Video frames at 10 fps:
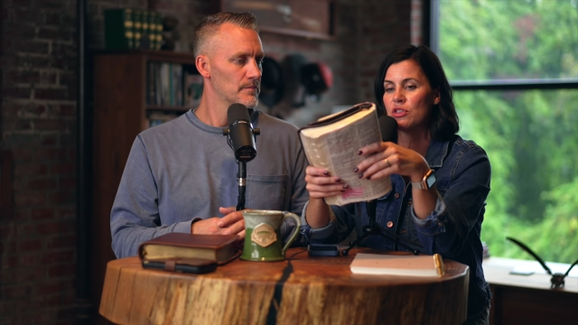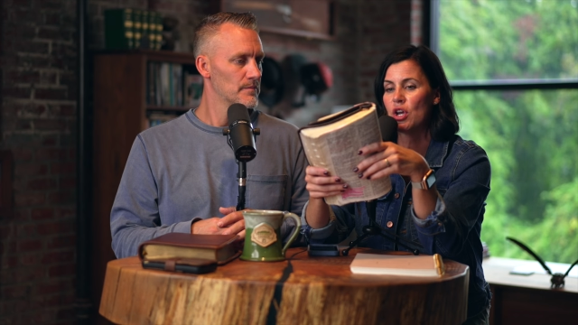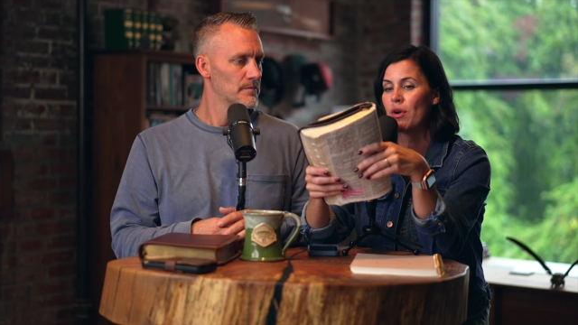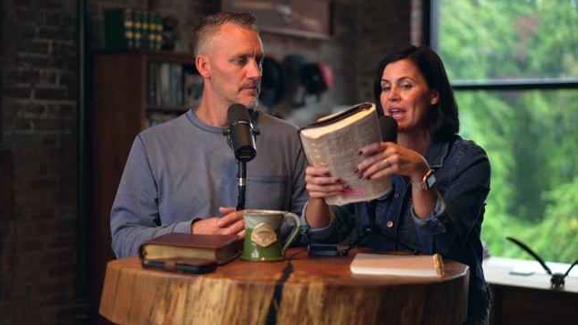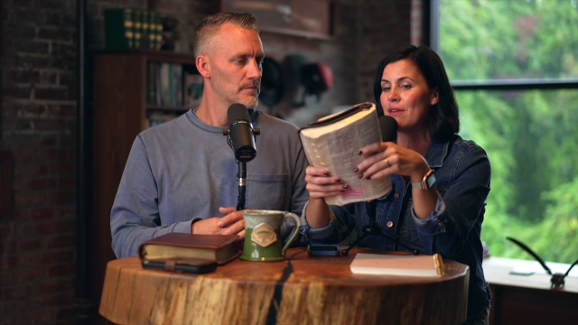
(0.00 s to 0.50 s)
Speaker 1: and
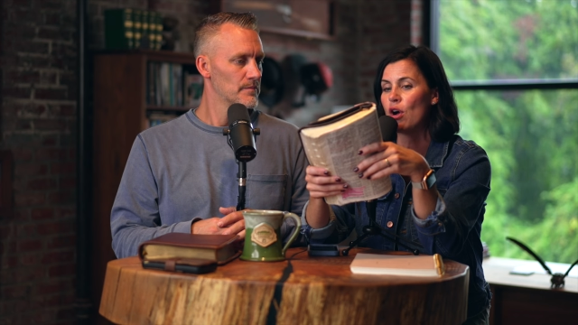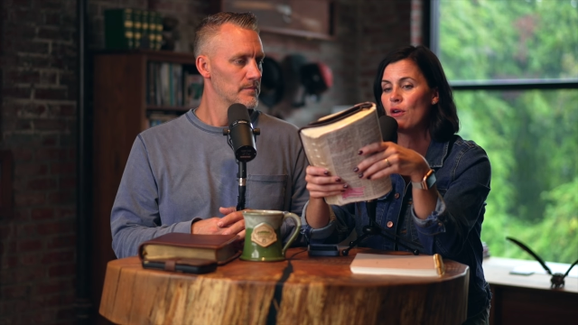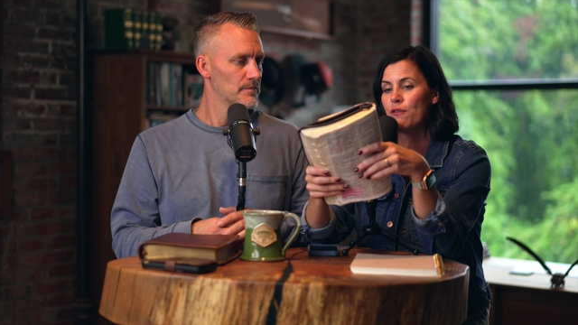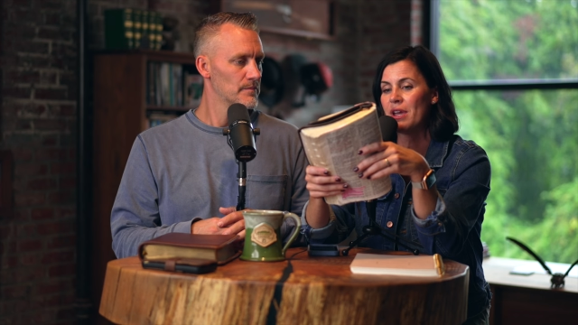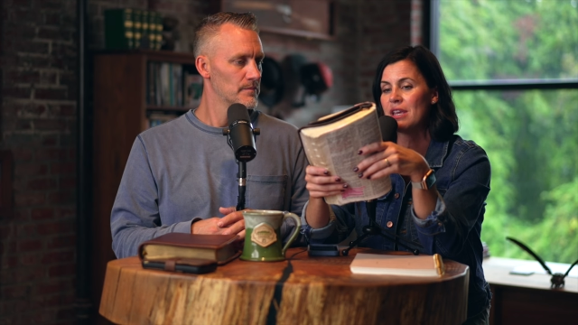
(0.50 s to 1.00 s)
though I have
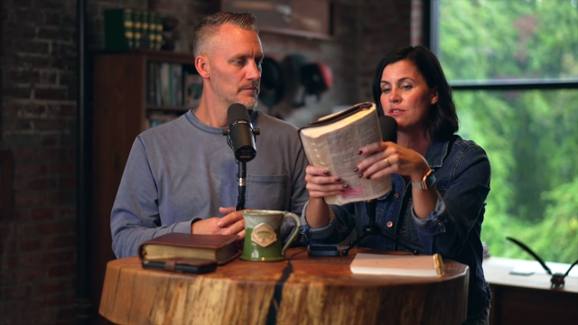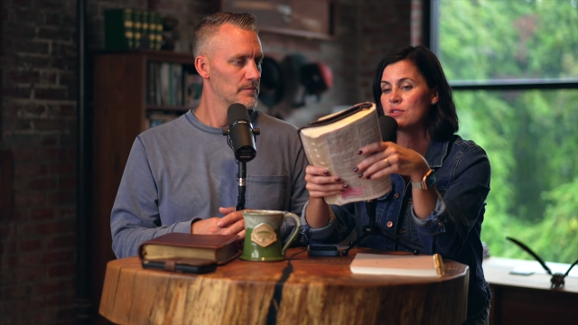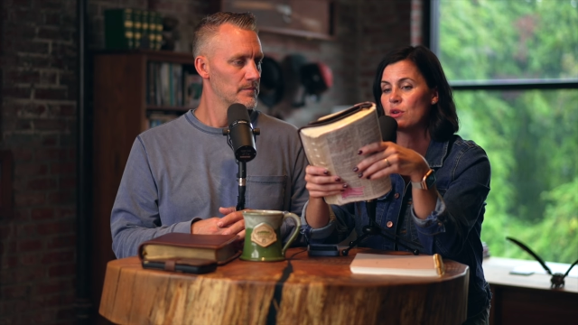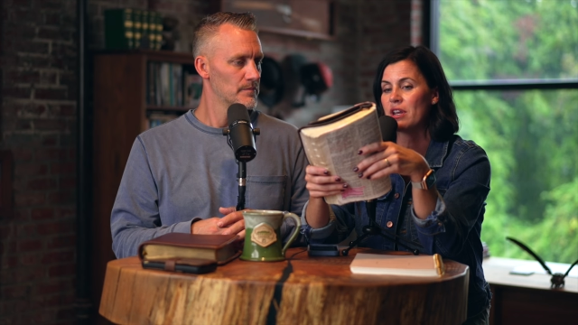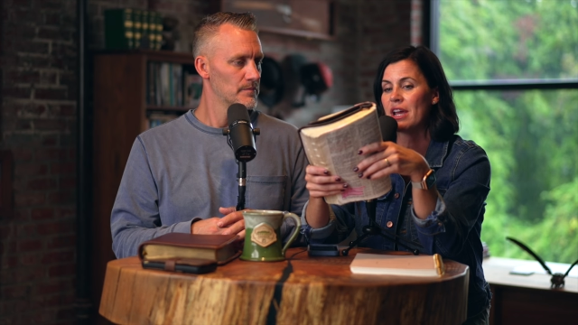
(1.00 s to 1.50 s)
all faith
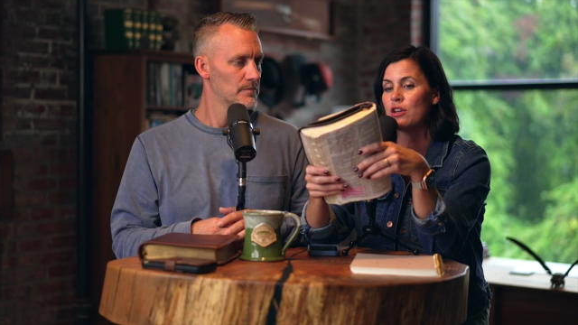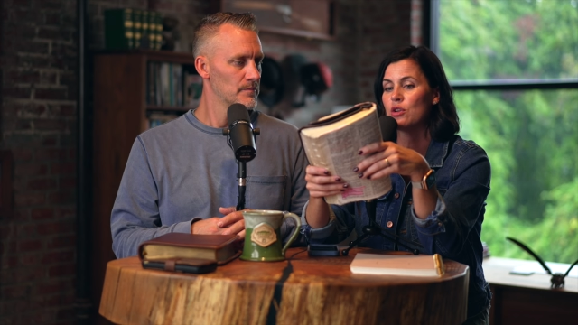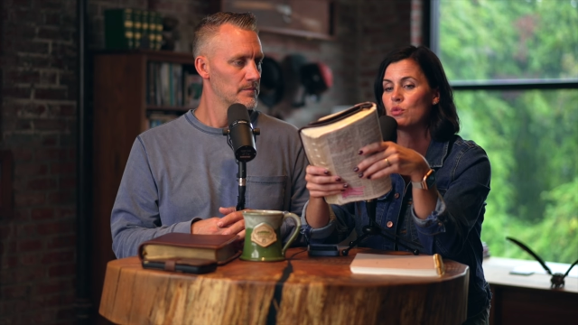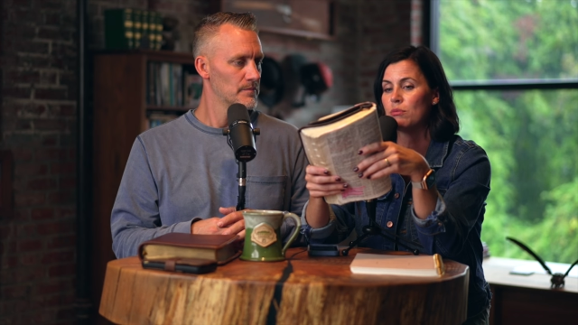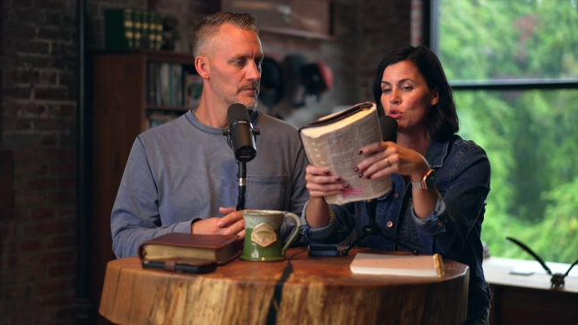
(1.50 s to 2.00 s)
so that I
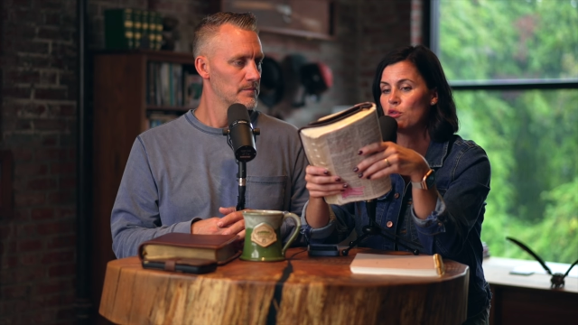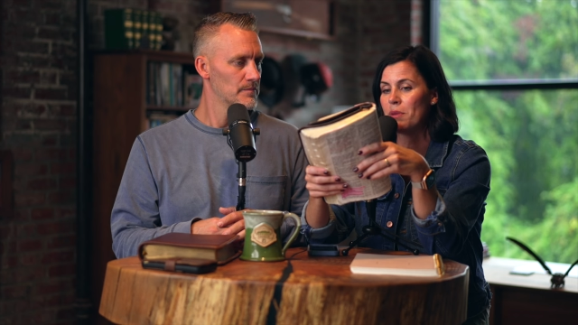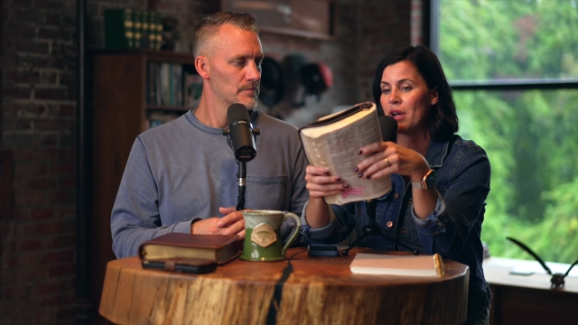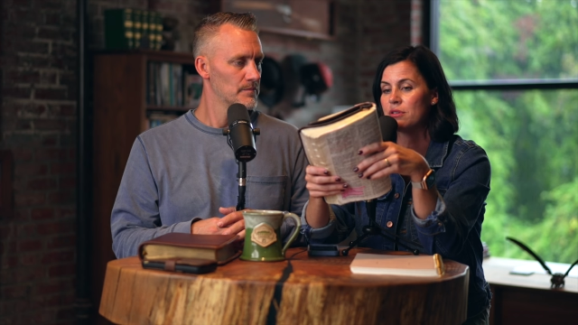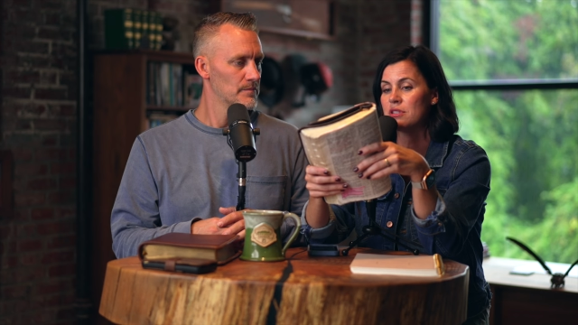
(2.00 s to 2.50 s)
could remove
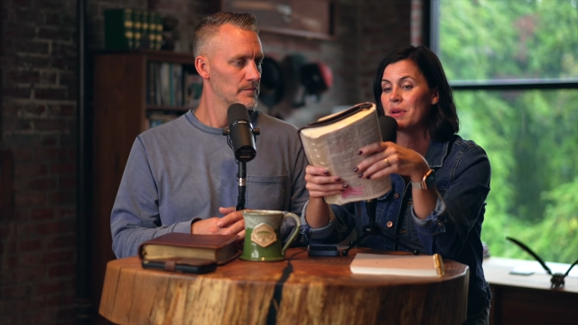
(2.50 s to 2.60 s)
mountains,